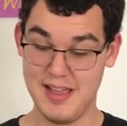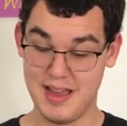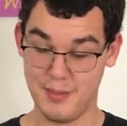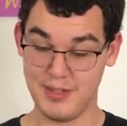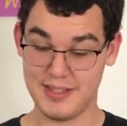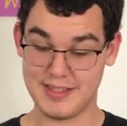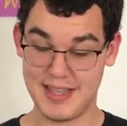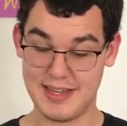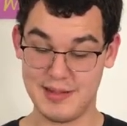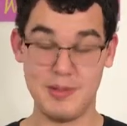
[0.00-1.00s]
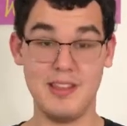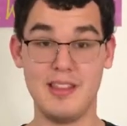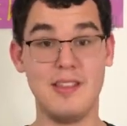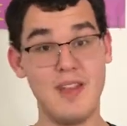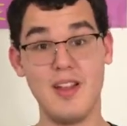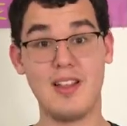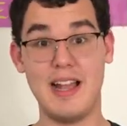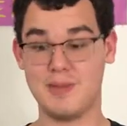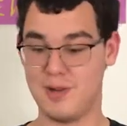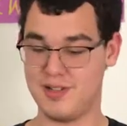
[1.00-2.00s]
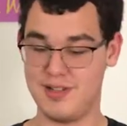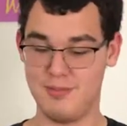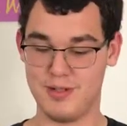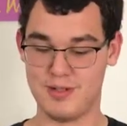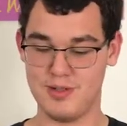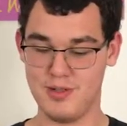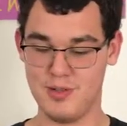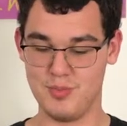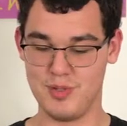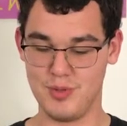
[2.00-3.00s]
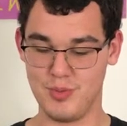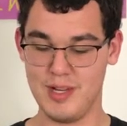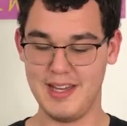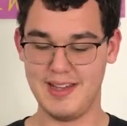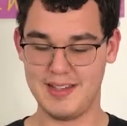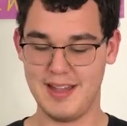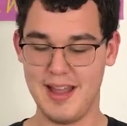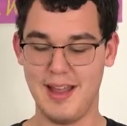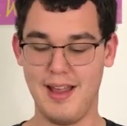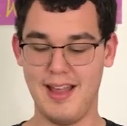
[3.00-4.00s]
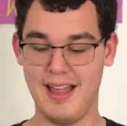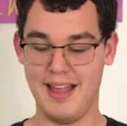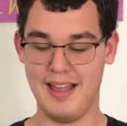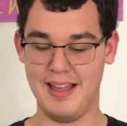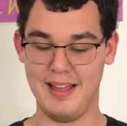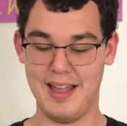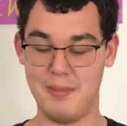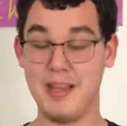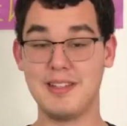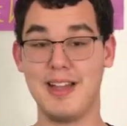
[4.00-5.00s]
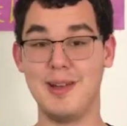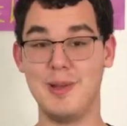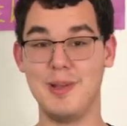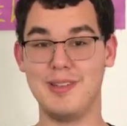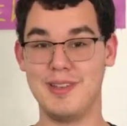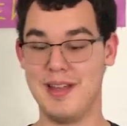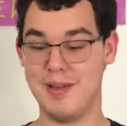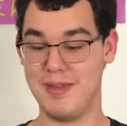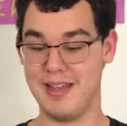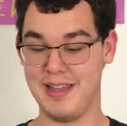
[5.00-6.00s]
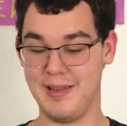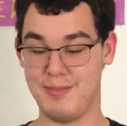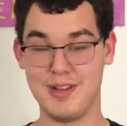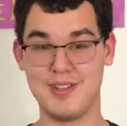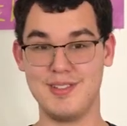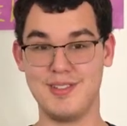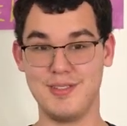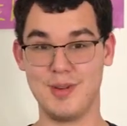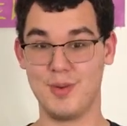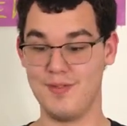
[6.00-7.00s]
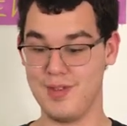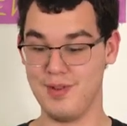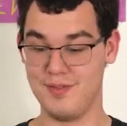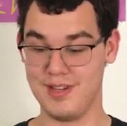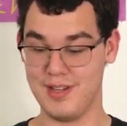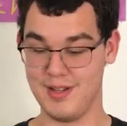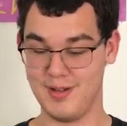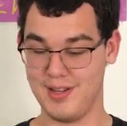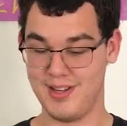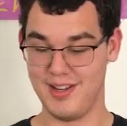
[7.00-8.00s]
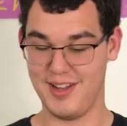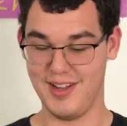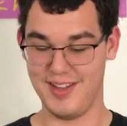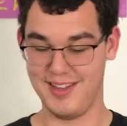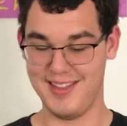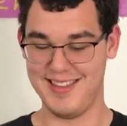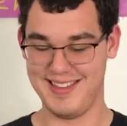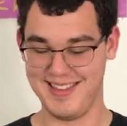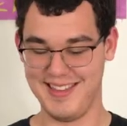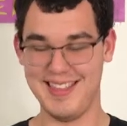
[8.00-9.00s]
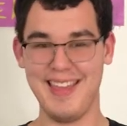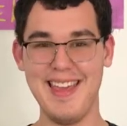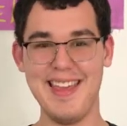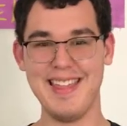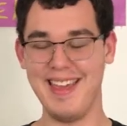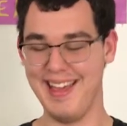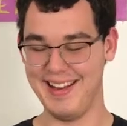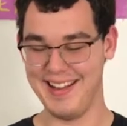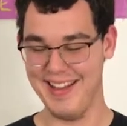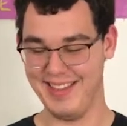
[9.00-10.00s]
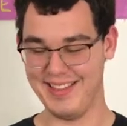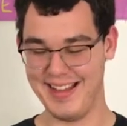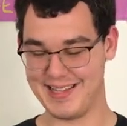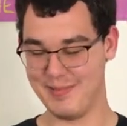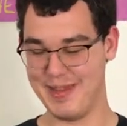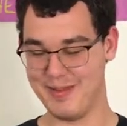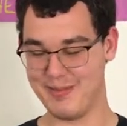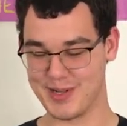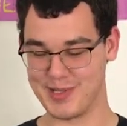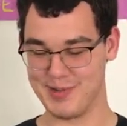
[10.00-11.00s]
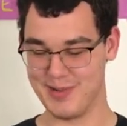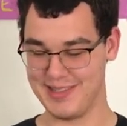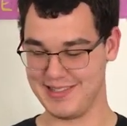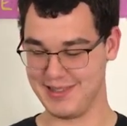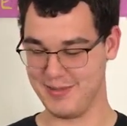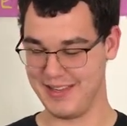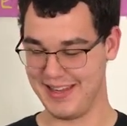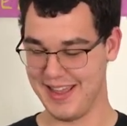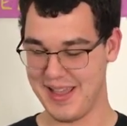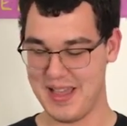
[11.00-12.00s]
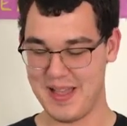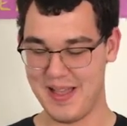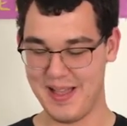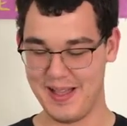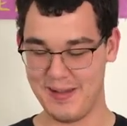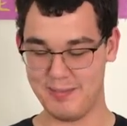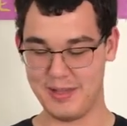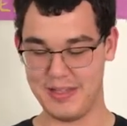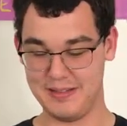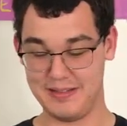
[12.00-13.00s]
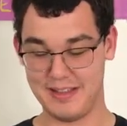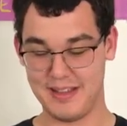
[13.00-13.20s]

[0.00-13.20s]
I'm really excited to be the very last person on Booktube to read it. I might title my impressions or review video that the last man on Booktube reads Illuminae. But